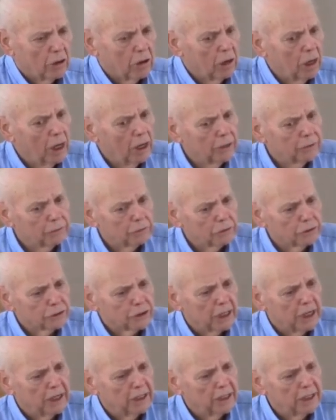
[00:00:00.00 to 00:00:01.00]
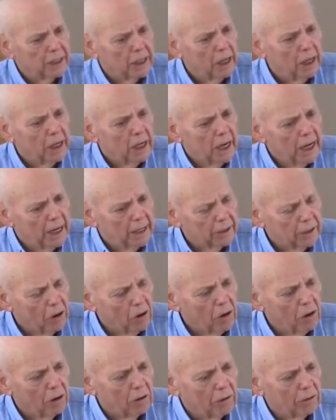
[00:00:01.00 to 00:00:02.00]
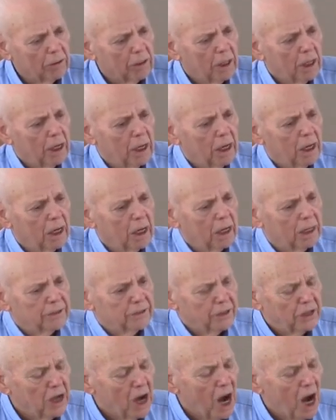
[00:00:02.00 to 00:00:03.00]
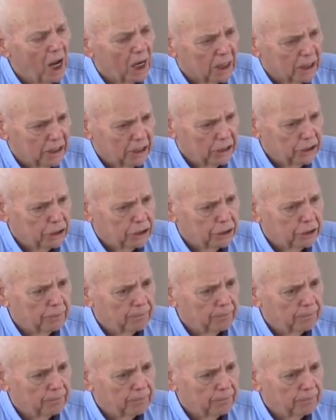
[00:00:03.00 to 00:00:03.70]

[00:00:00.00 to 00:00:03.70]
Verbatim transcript: our understanding, and our uh, knowledge